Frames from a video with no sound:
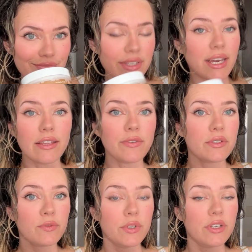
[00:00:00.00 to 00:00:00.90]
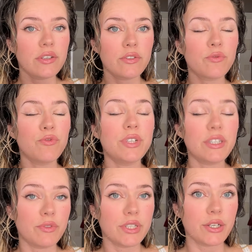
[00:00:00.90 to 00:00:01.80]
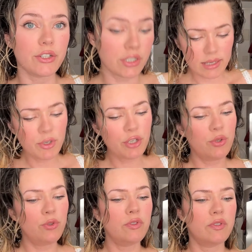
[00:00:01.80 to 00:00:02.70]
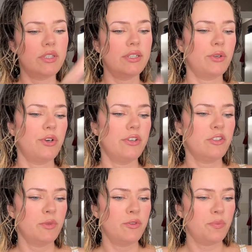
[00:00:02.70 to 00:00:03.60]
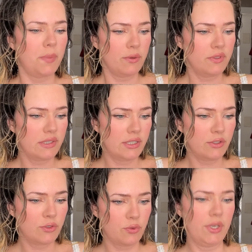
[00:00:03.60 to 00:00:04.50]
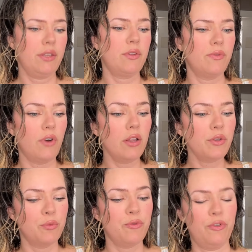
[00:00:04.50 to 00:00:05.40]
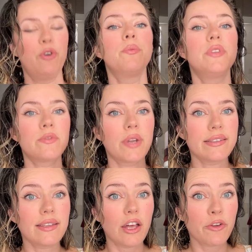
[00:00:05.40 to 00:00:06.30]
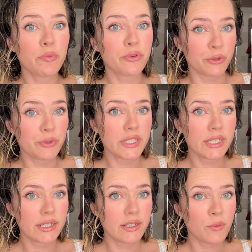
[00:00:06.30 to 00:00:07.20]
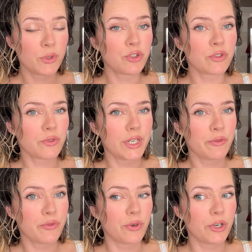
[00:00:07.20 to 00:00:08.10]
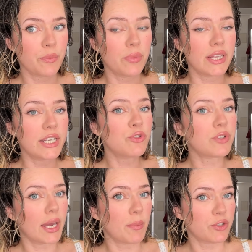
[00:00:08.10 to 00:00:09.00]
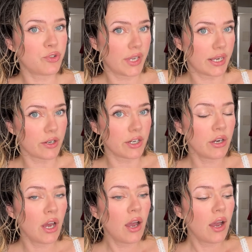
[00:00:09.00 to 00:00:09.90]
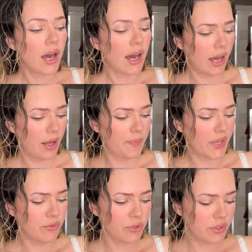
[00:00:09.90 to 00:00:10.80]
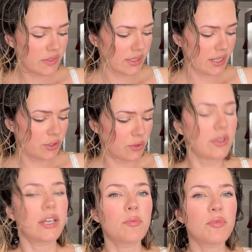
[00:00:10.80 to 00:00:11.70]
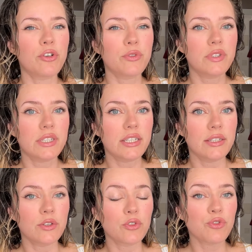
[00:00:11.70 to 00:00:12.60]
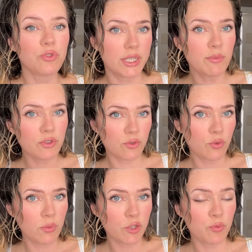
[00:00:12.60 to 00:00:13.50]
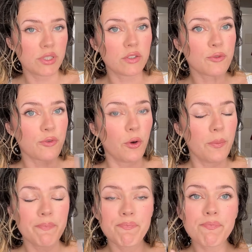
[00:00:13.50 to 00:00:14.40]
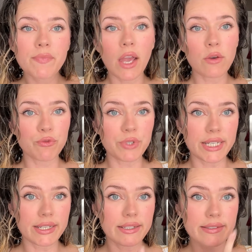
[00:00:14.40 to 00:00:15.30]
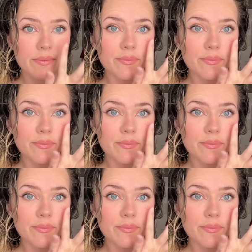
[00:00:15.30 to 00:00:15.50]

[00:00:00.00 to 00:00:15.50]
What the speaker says: I love this one, it is really, really good. And I'm gonna use the Curlsmith Bouncy Strength Volume Foam. This one has a lot of protein in it, which is great for bleach damaged hair. I've noticed that I don't like protein creams too much, but this foam, really nice.